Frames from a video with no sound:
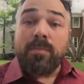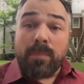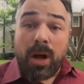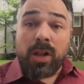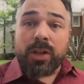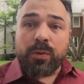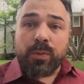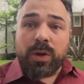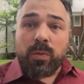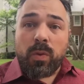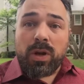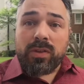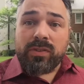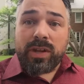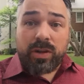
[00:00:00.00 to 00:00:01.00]
Molly
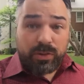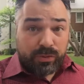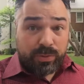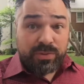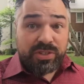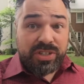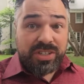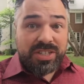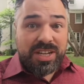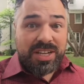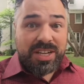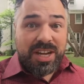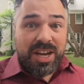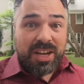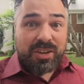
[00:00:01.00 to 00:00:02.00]
Ringwald's house from
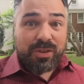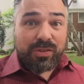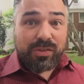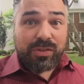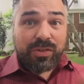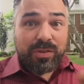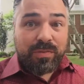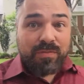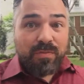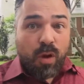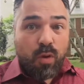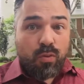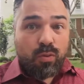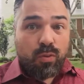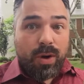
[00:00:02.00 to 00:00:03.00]
16
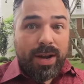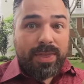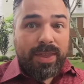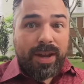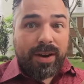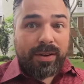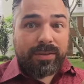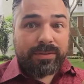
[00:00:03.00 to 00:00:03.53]
Candles. Right there.